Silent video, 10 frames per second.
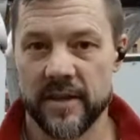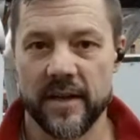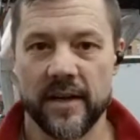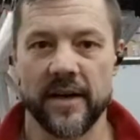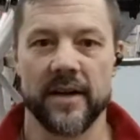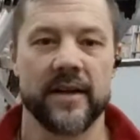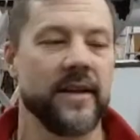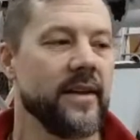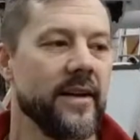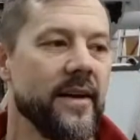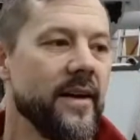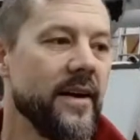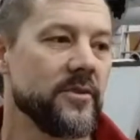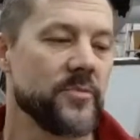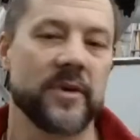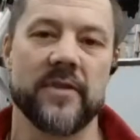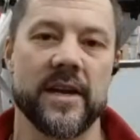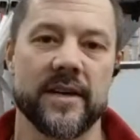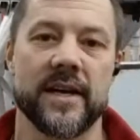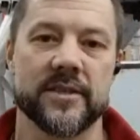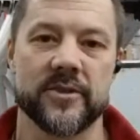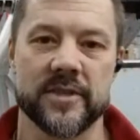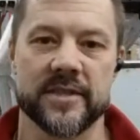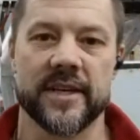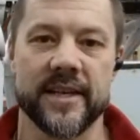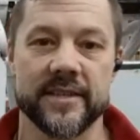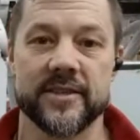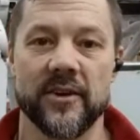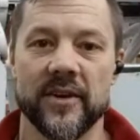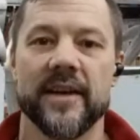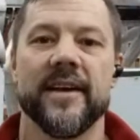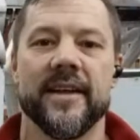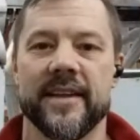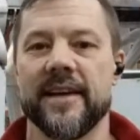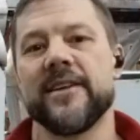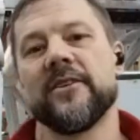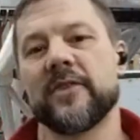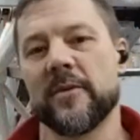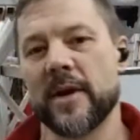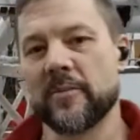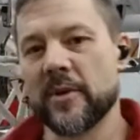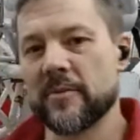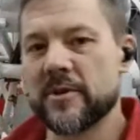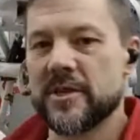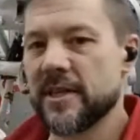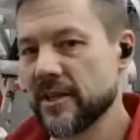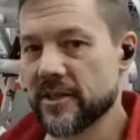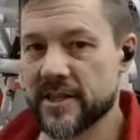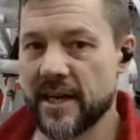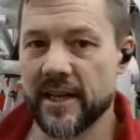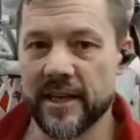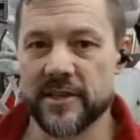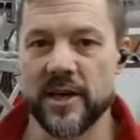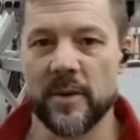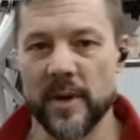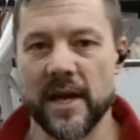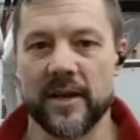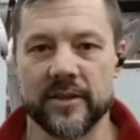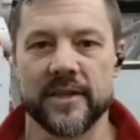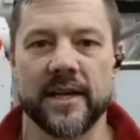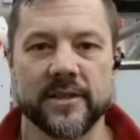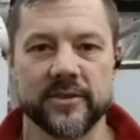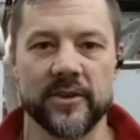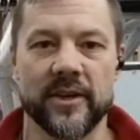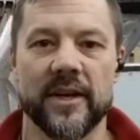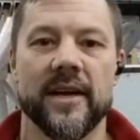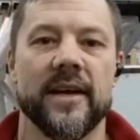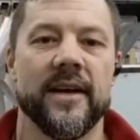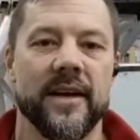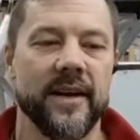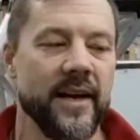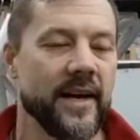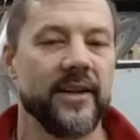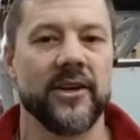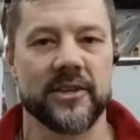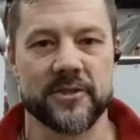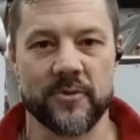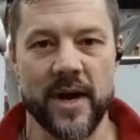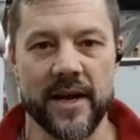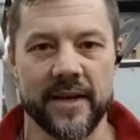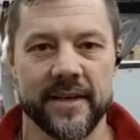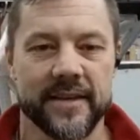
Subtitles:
I was a big fan of dinosaurs as a kid, so the idea of coming up with a machine that looks kind of like a giant mechanical dinosaur had a lot of sway.